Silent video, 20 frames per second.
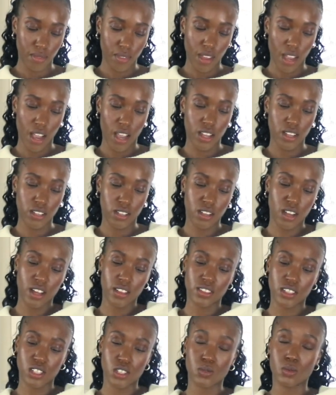I
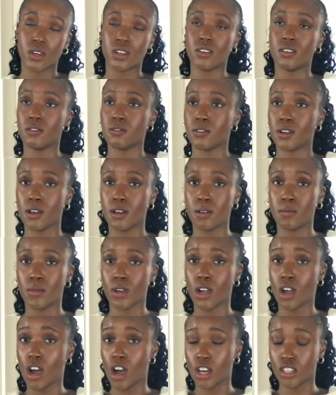got this one
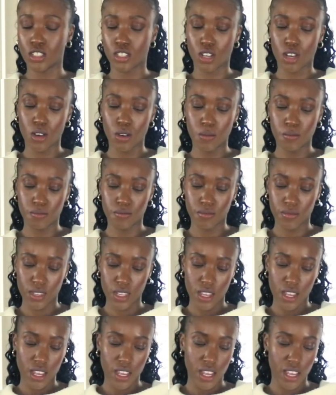from Costco.
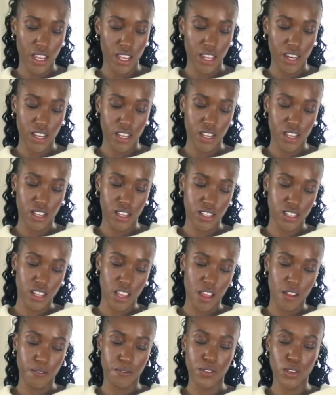It is
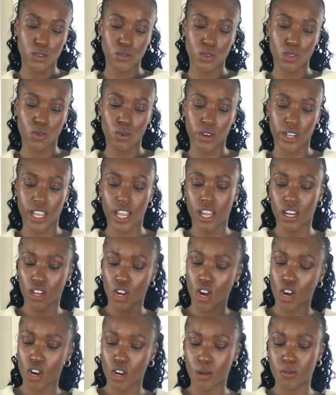infused with
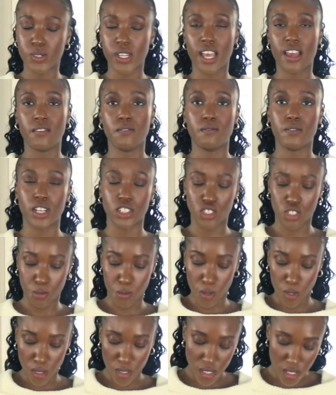organic herbs and
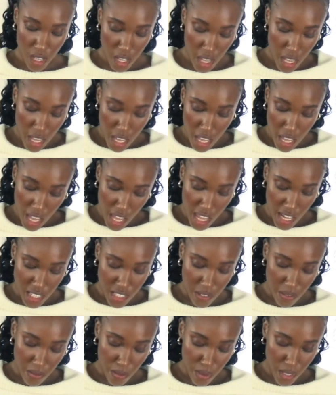vegetables, and
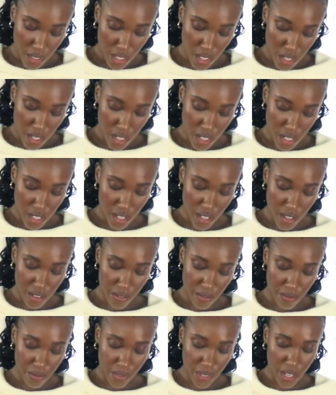it's a really good
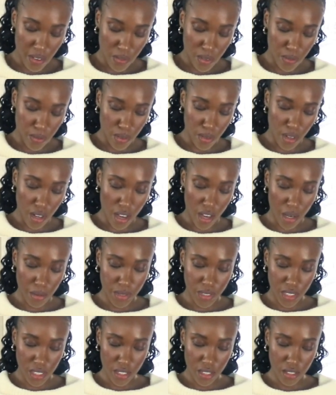flavorful
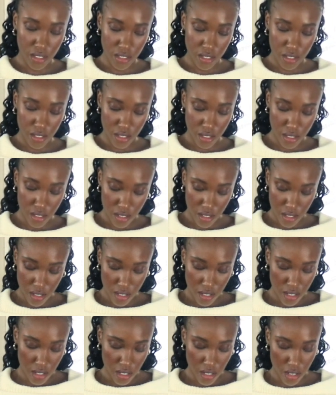option.
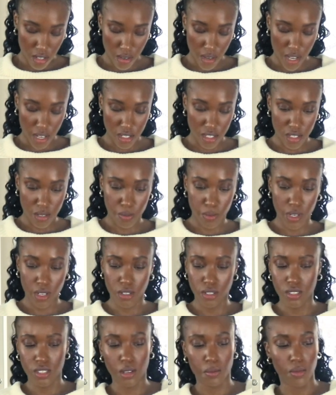Go ahead and
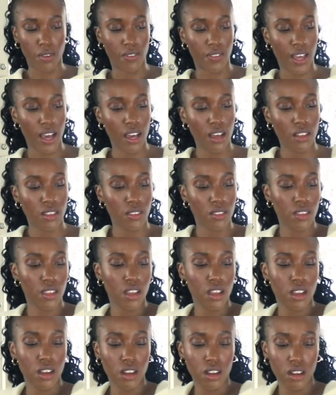sprinkle some of that in
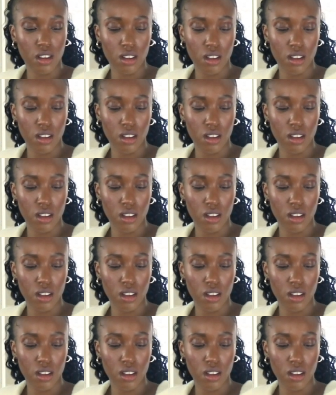there.